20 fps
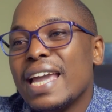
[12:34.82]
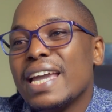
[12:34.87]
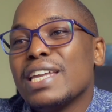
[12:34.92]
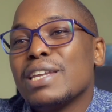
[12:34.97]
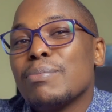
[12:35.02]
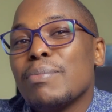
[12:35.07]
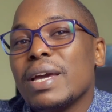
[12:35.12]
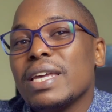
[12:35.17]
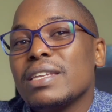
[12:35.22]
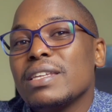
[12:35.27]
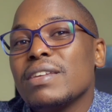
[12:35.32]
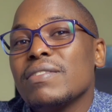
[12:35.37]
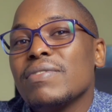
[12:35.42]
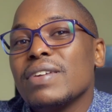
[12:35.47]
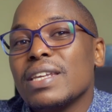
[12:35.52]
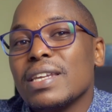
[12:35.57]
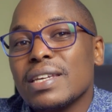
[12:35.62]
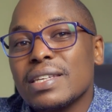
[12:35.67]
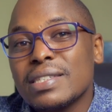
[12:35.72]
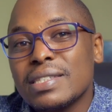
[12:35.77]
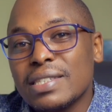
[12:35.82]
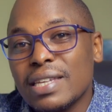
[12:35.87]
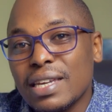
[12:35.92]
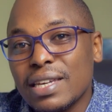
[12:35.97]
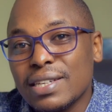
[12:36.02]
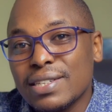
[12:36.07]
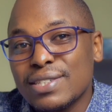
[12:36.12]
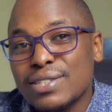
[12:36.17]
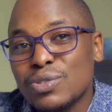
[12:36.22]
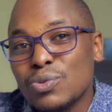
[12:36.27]
It might even
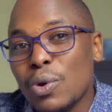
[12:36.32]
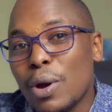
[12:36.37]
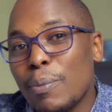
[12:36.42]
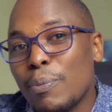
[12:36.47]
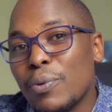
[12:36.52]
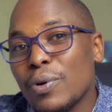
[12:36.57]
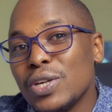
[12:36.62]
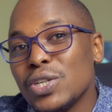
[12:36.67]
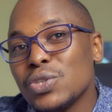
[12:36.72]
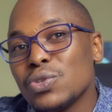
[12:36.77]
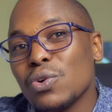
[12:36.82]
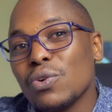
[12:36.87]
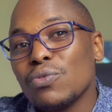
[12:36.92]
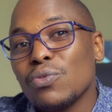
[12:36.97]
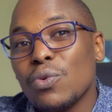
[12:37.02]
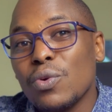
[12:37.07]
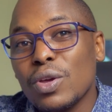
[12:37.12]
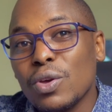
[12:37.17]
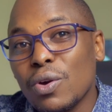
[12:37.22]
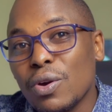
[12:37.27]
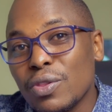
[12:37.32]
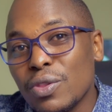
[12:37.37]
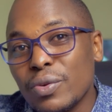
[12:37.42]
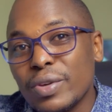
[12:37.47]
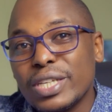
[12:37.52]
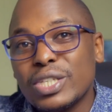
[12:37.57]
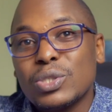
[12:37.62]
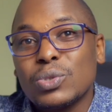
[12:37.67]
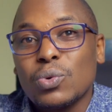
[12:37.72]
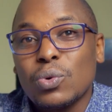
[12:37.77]
extend to a point of going all the
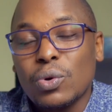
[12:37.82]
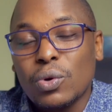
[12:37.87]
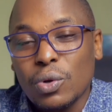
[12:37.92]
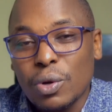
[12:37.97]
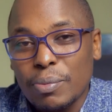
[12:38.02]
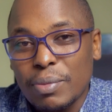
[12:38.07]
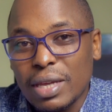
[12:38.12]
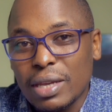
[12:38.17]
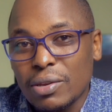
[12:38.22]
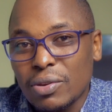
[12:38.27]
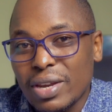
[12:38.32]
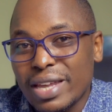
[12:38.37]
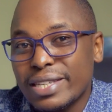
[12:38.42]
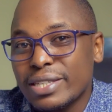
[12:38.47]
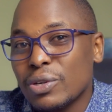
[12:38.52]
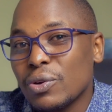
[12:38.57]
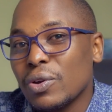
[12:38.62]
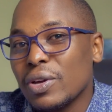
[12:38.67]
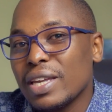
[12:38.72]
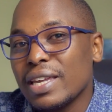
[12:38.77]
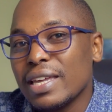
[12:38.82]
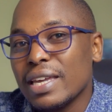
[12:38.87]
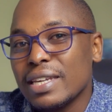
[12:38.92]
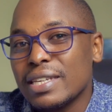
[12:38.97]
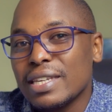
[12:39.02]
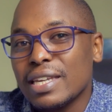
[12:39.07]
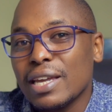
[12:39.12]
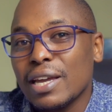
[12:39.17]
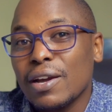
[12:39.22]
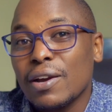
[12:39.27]
way to glomerulus,
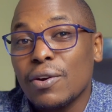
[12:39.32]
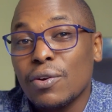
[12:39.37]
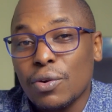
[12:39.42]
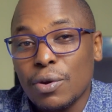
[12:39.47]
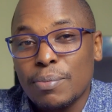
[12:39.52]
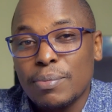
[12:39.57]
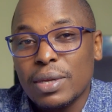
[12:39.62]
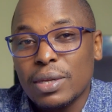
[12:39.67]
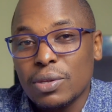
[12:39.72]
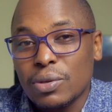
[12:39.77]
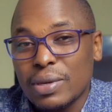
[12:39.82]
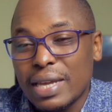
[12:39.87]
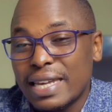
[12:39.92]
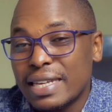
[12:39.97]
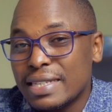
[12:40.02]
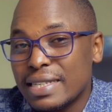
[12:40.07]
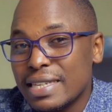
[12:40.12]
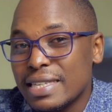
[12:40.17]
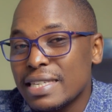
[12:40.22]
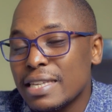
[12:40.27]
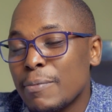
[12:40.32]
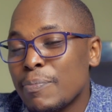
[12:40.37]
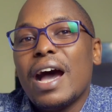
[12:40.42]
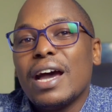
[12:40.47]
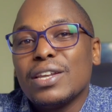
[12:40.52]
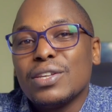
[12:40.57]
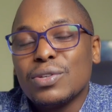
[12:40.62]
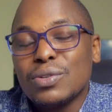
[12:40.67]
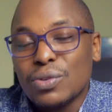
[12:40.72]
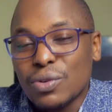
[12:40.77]
getting glomerulitis.
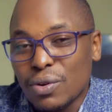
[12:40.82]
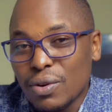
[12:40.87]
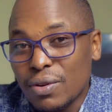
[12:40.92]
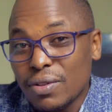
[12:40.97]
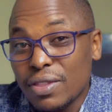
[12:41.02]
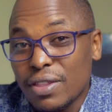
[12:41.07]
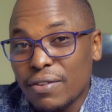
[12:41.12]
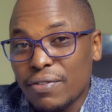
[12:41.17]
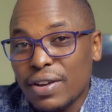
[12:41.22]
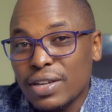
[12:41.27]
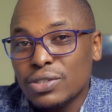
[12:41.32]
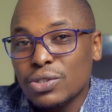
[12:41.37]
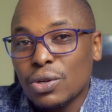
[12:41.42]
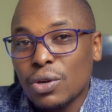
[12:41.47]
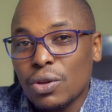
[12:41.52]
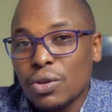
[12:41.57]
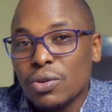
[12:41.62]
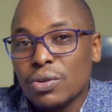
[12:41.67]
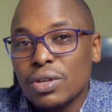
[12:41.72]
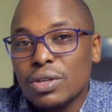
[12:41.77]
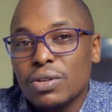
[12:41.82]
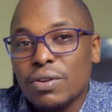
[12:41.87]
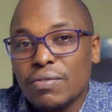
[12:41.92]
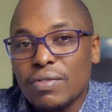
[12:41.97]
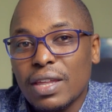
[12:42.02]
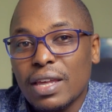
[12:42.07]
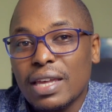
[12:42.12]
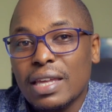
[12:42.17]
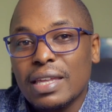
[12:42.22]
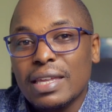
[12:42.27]
And you know, the functional unit of
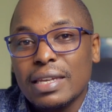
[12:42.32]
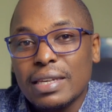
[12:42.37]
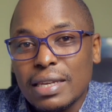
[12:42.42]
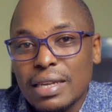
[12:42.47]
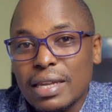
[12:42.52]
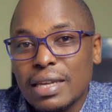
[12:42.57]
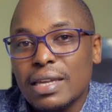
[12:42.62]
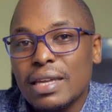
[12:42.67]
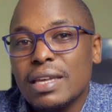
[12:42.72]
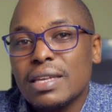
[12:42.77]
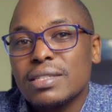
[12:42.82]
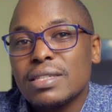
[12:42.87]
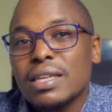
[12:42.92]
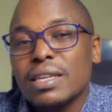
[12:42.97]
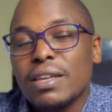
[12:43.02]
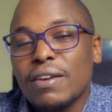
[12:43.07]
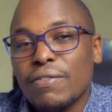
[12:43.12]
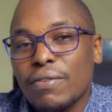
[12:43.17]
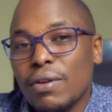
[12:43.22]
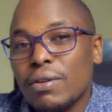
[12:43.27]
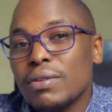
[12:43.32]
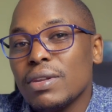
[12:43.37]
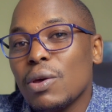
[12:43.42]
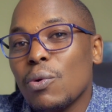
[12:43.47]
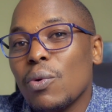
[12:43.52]
the kidney is the nephron.